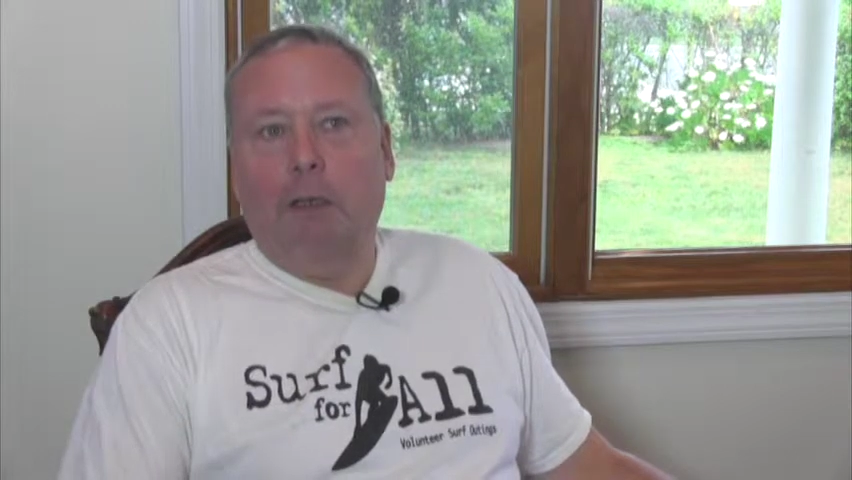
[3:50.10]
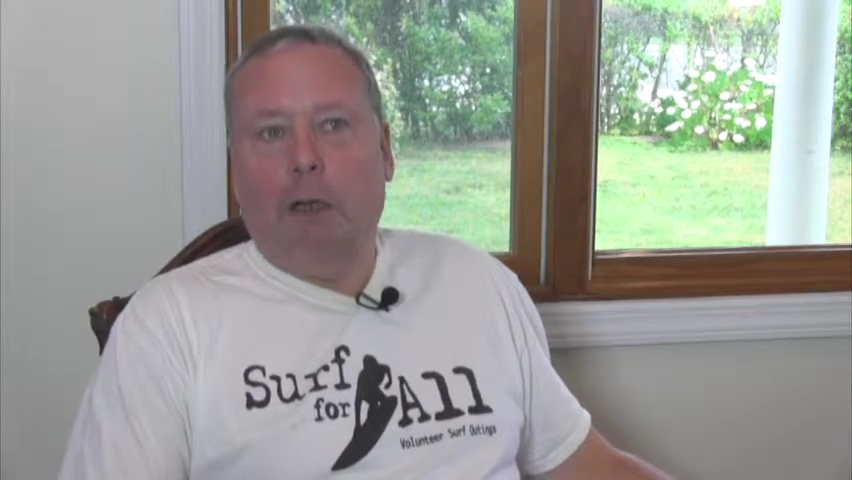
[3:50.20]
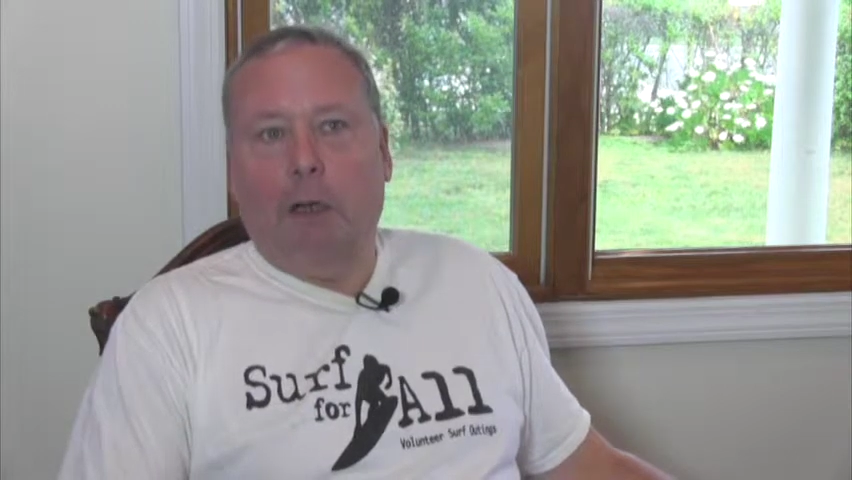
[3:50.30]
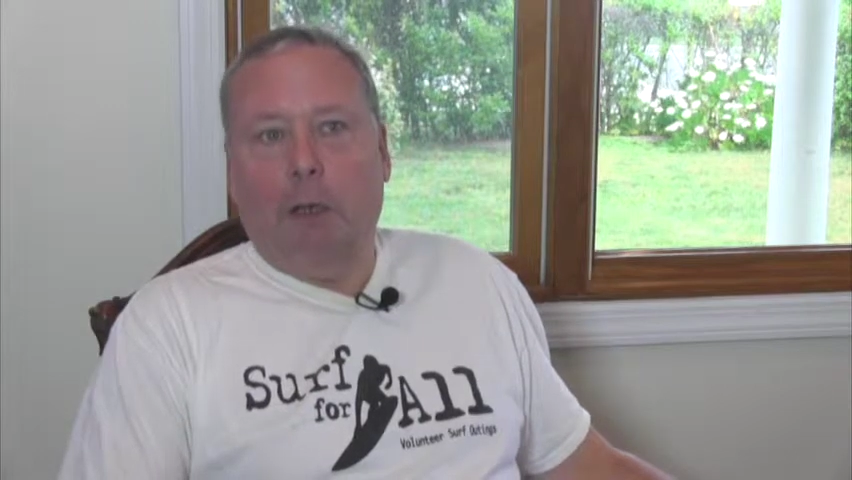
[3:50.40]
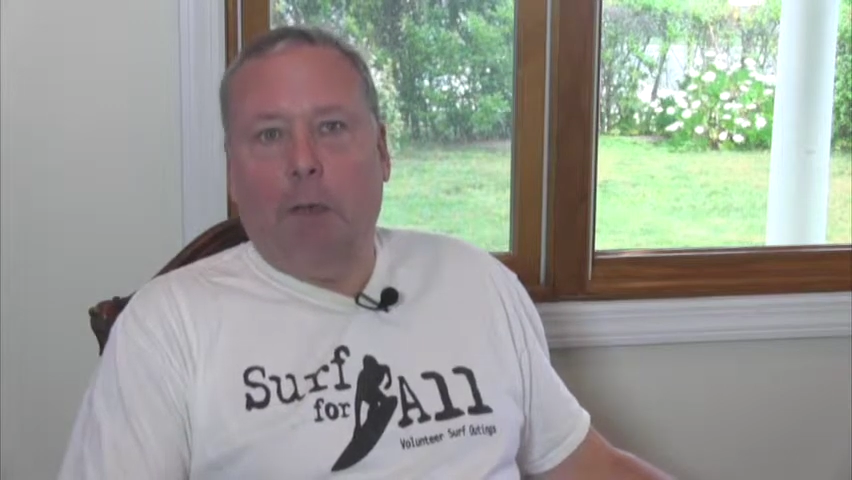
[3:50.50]

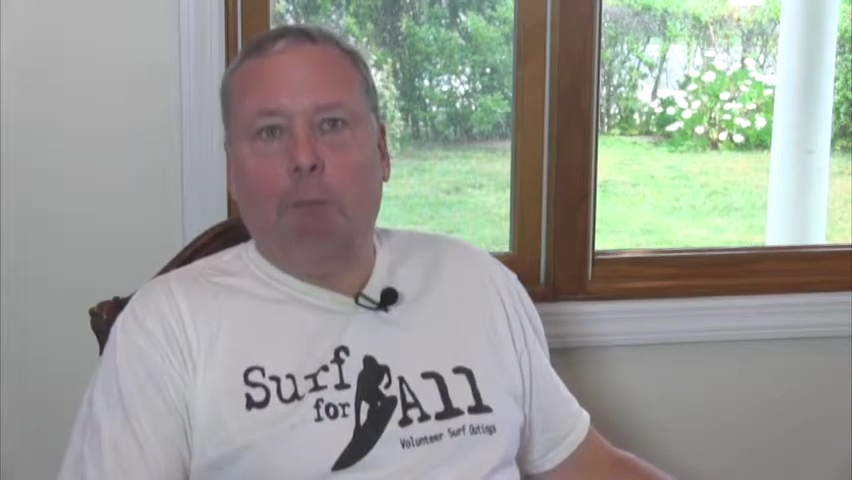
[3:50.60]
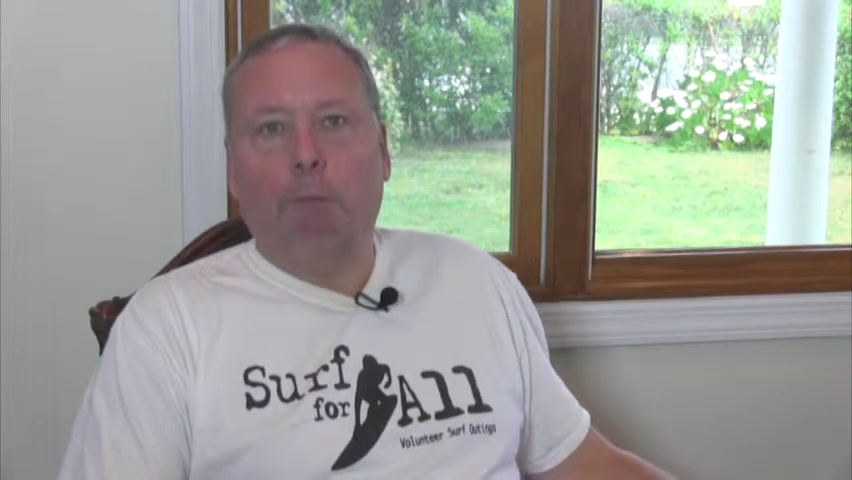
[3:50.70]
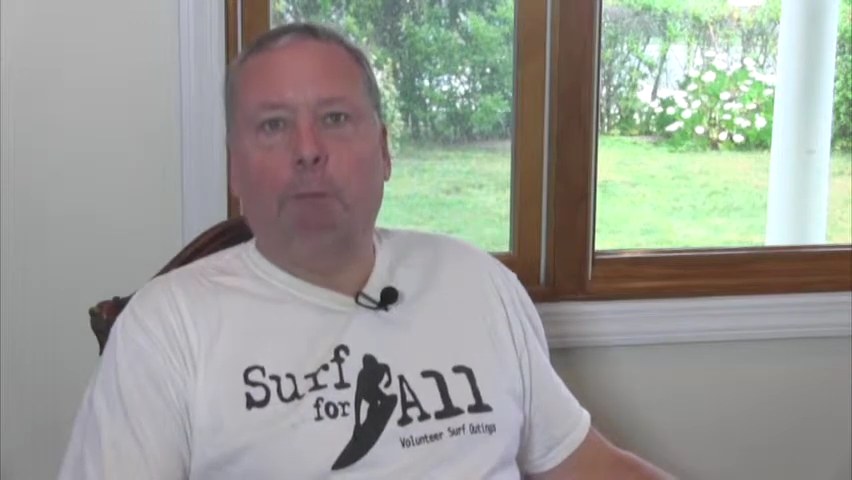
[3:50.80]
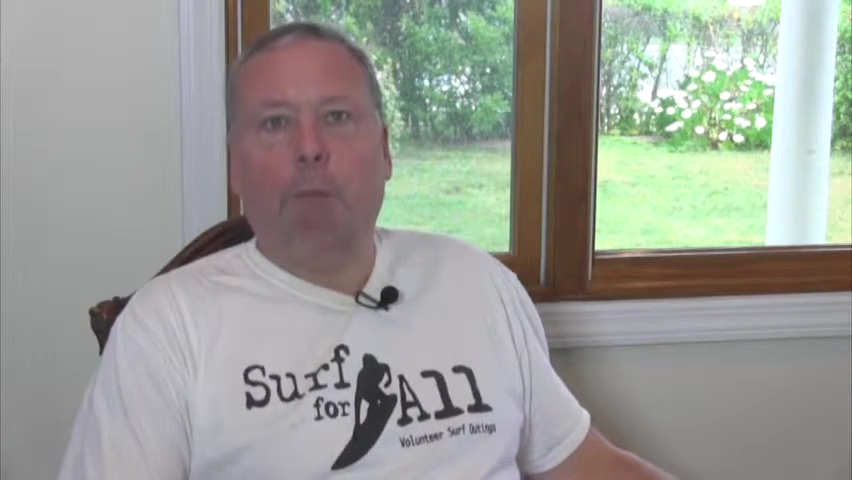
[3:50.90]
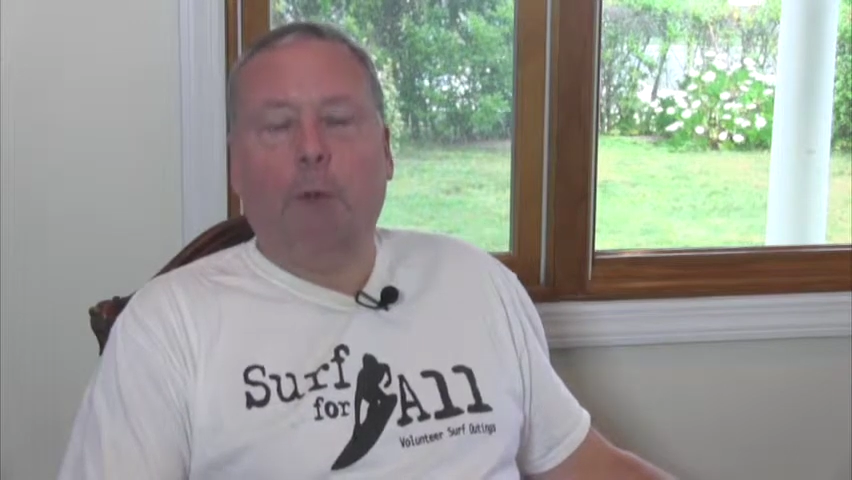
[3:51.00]

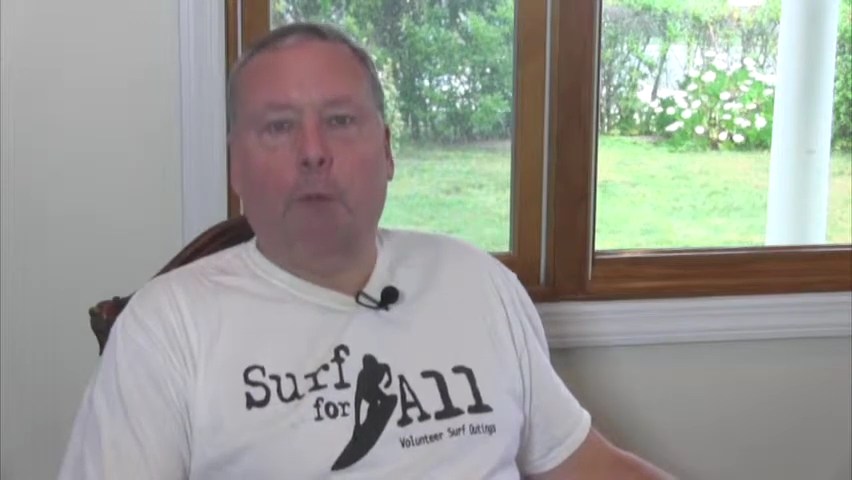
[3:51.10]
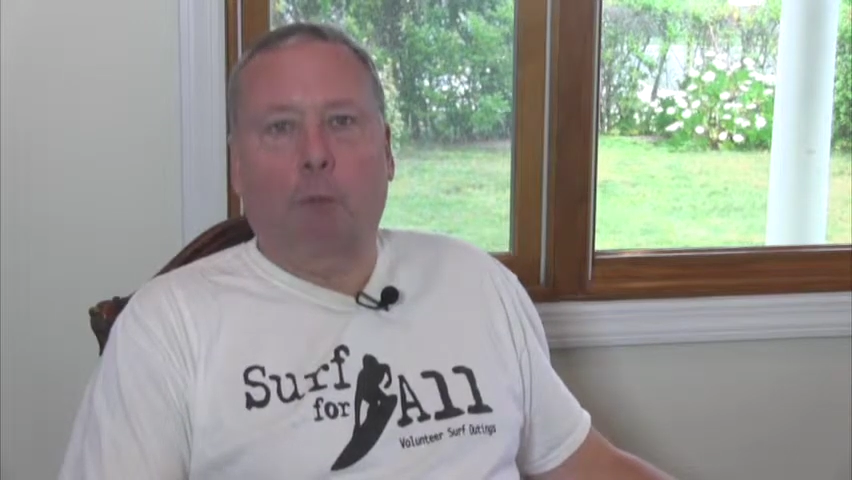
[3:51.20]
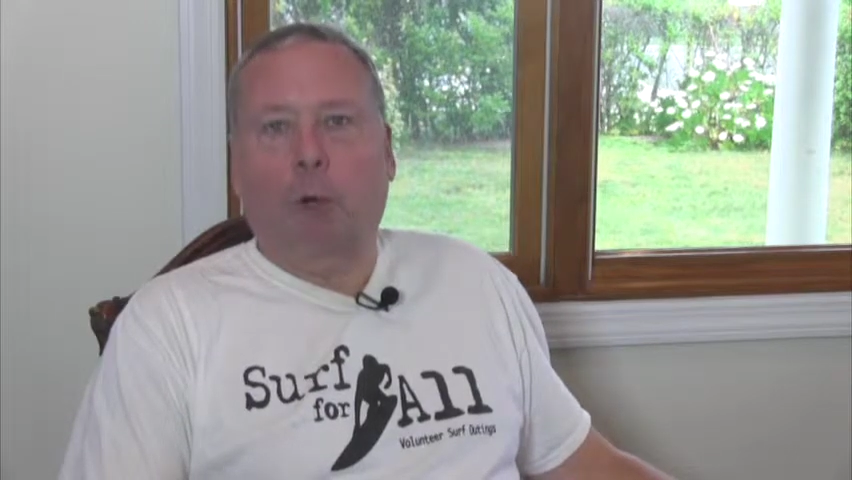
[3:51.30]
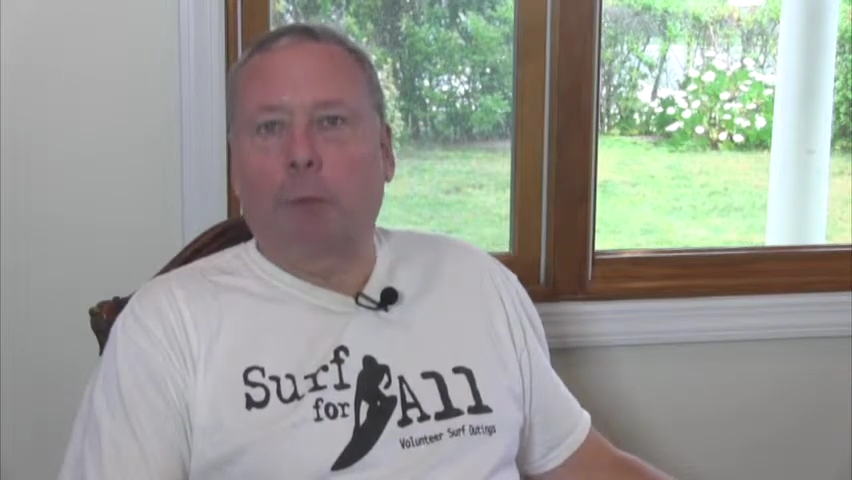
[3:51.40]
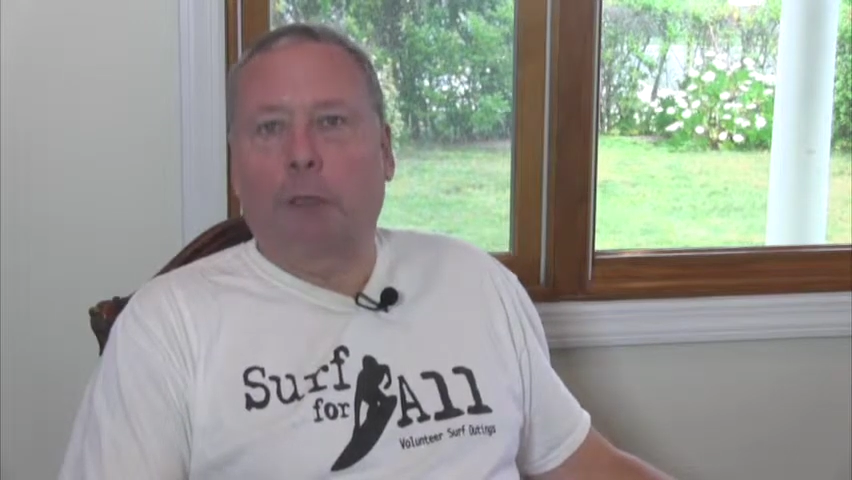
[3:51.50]
um,
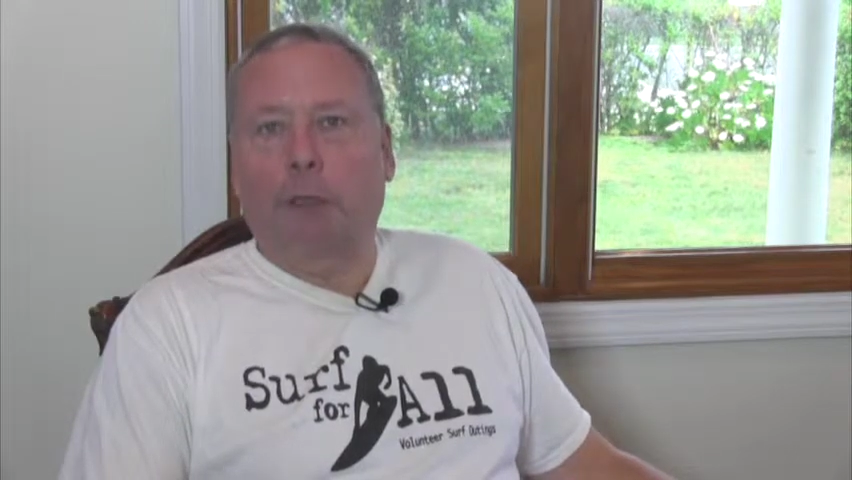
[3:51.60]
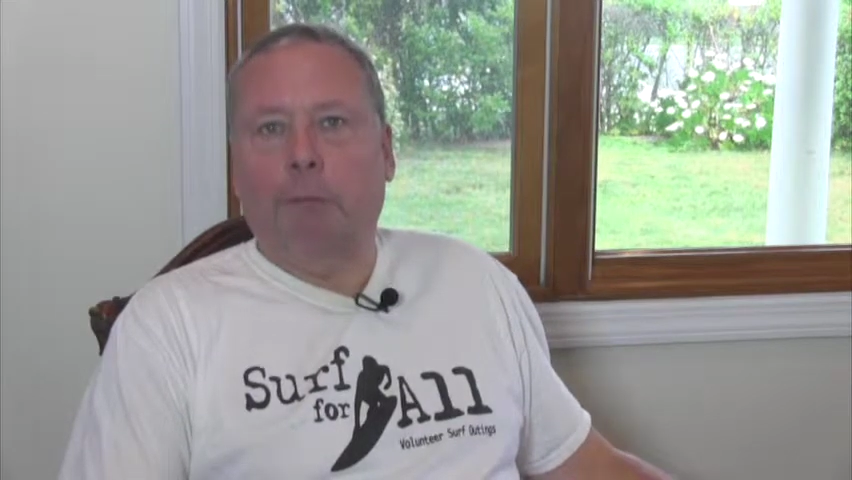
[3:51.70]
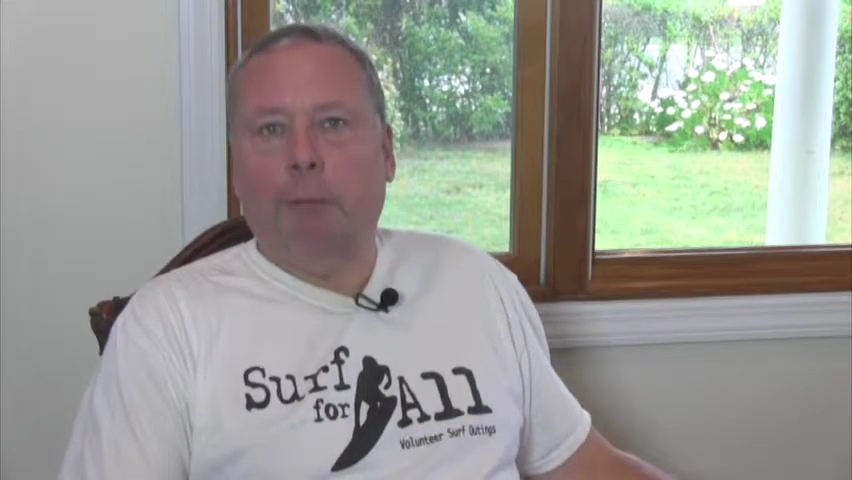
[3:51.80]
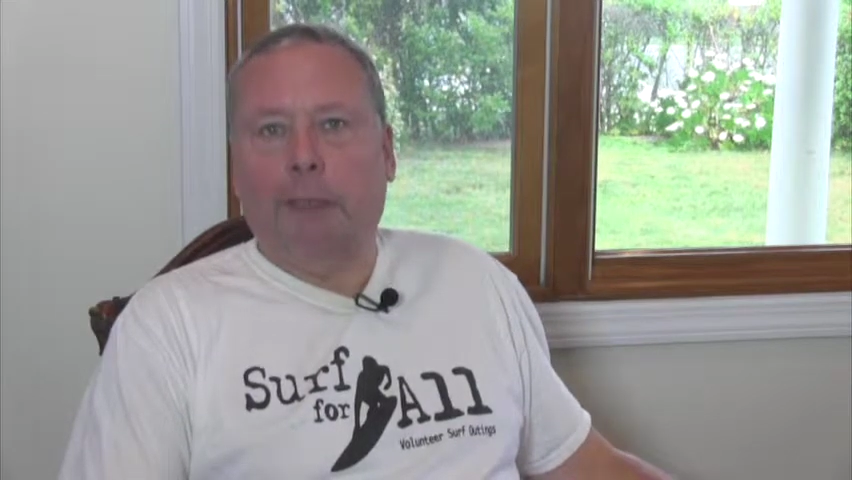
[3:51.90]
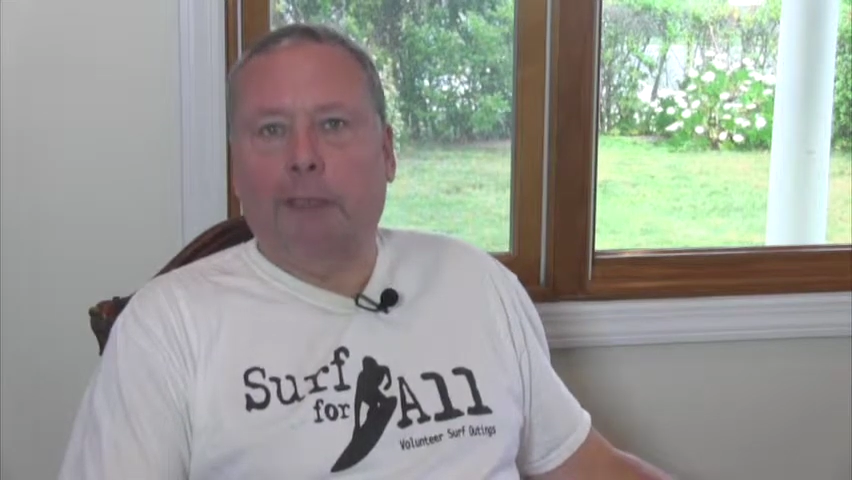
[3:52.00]
while we
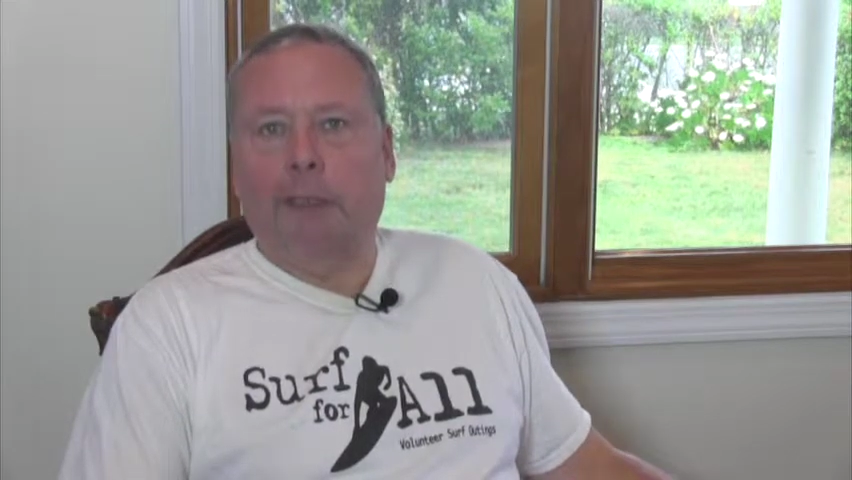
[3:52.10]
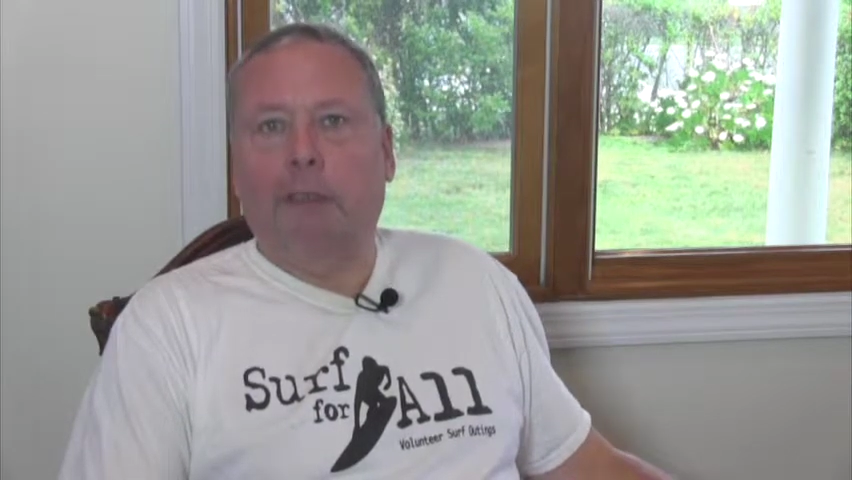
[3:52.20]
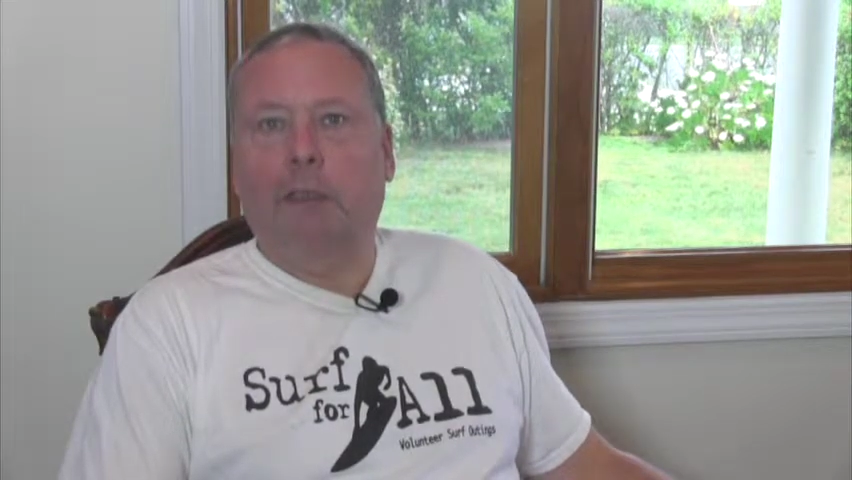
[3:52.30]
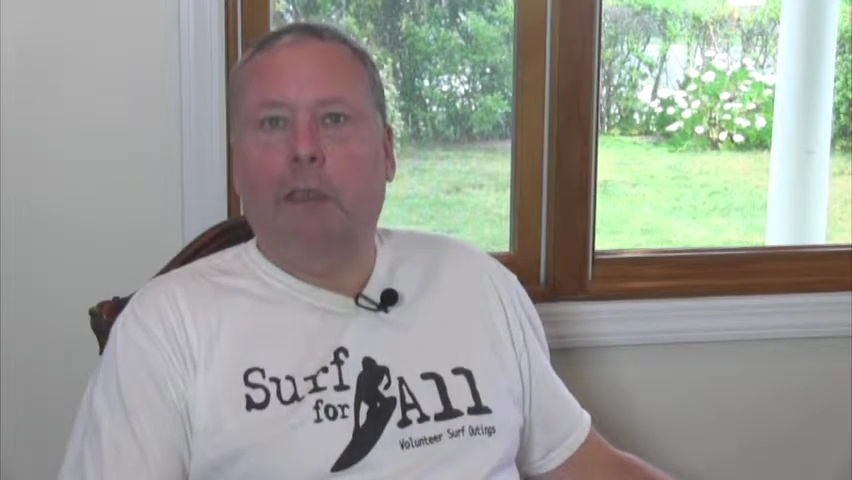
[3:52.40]
love Ricky,